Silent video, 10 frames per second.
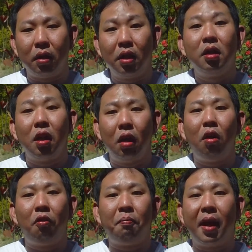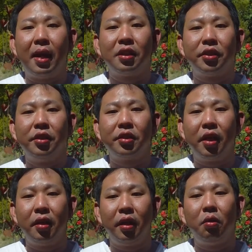learn a lot of my lessons,
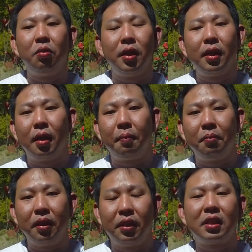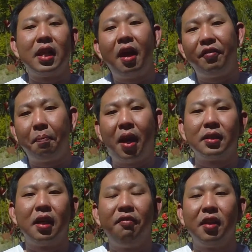and including this life and
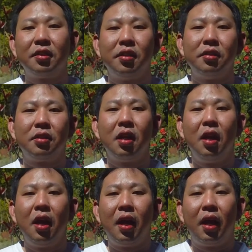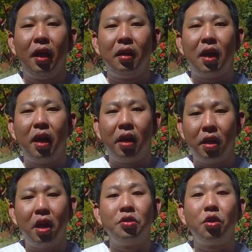past life lessons, and I
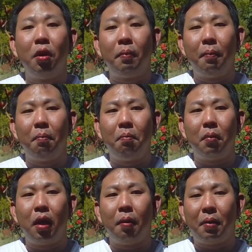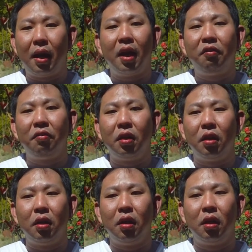enjoy my life more.